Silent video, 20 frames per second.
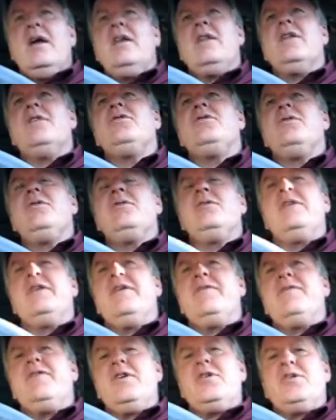In the shoes
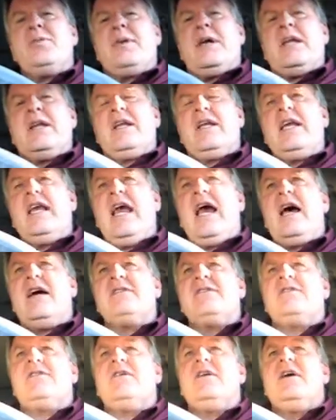of the fisherman, he
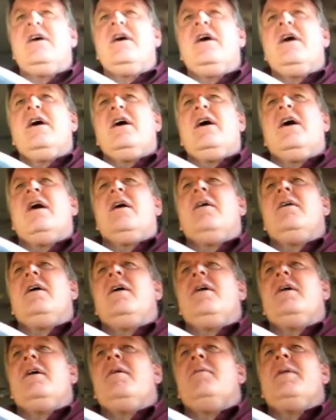asked
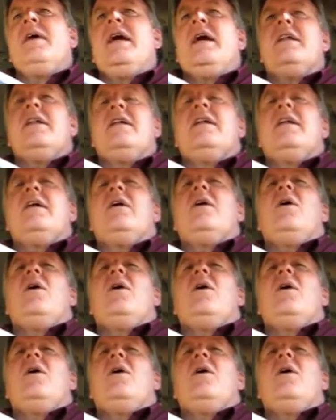a man,